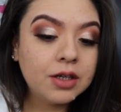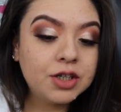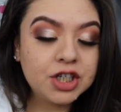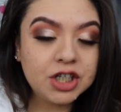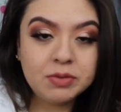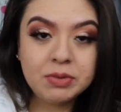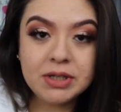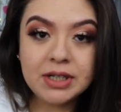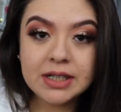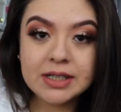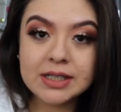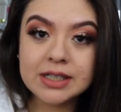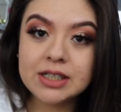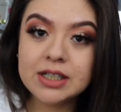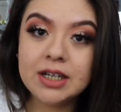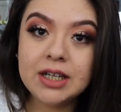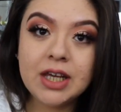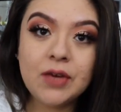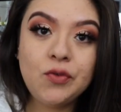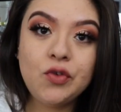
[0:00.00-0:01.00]
just because it's
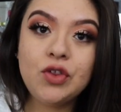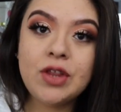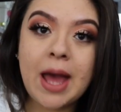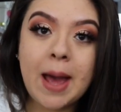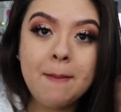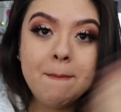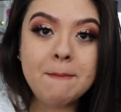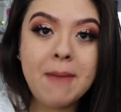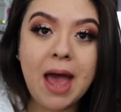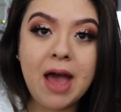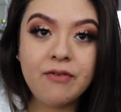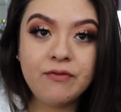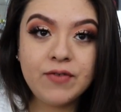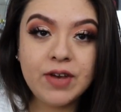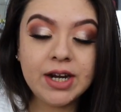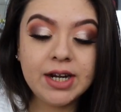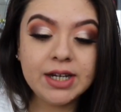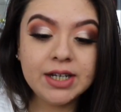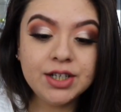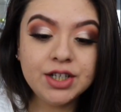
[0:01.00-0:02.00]
going to give you that matte
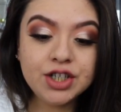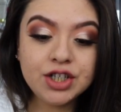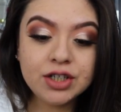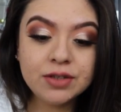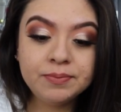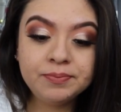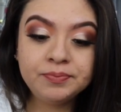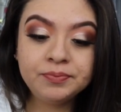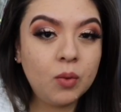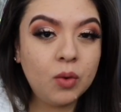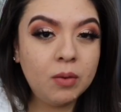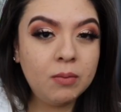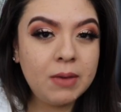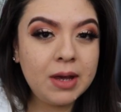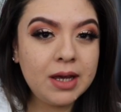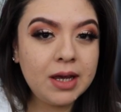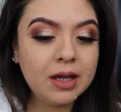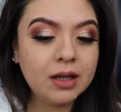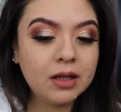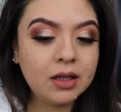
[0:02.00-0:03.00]
finish. It won't
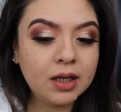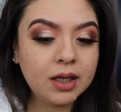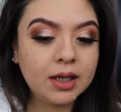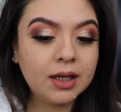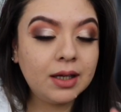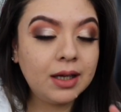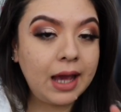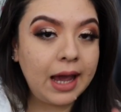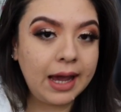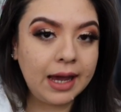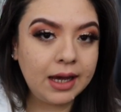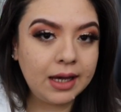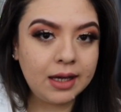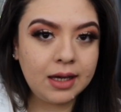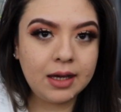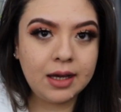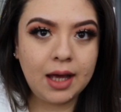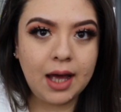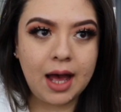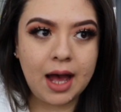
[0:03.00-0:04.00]
make it look
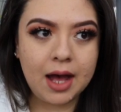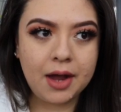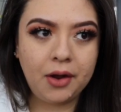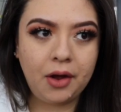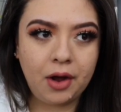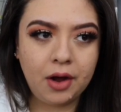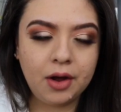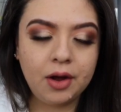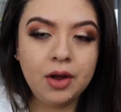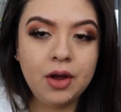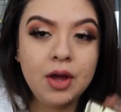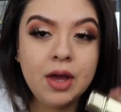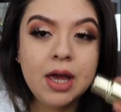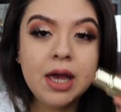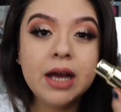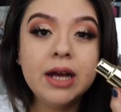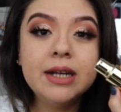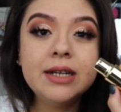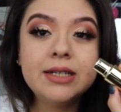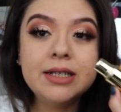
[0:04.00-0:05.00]
cakey at all.
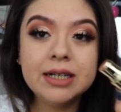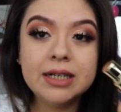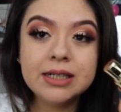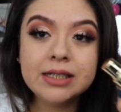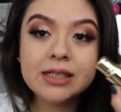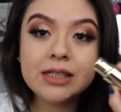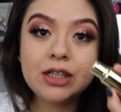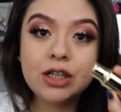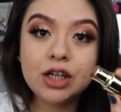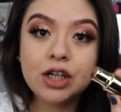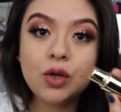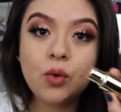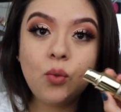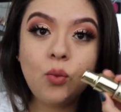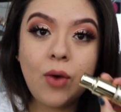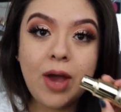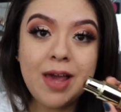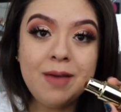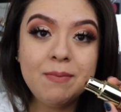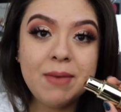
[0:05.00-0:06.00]
It does look
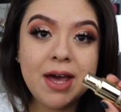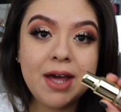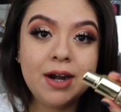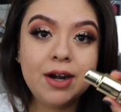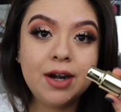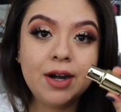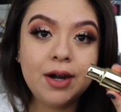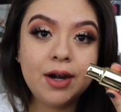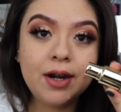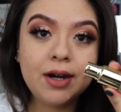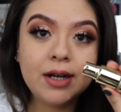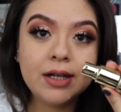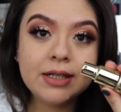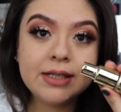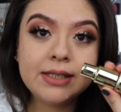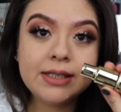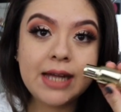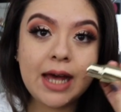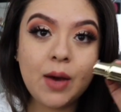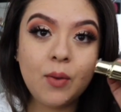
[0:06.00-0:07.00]
way better
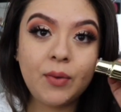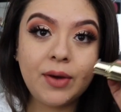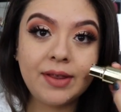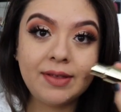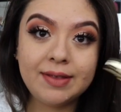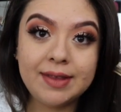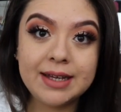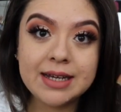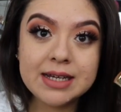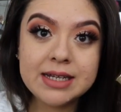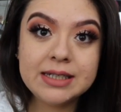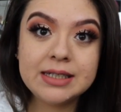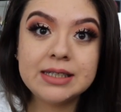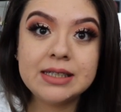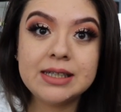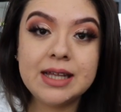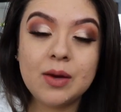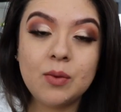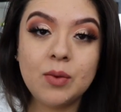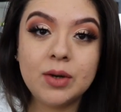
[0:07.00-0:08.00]
set with this
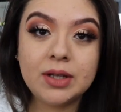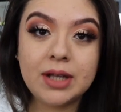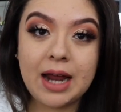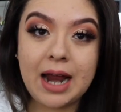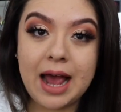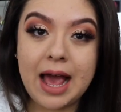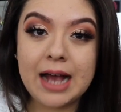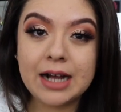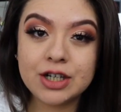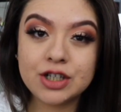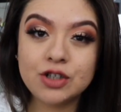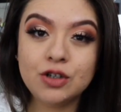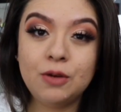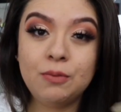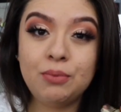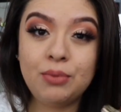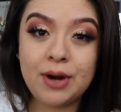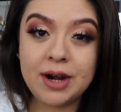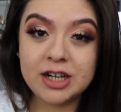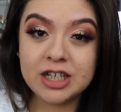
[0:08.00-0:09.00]
than with the actual
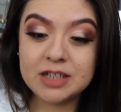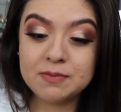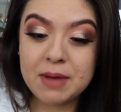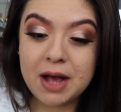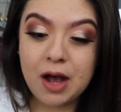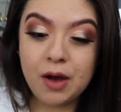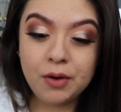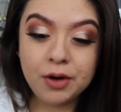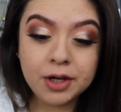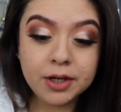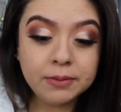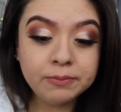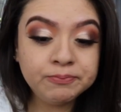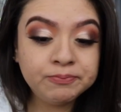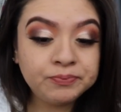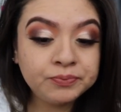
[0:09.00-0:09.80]
pressed powder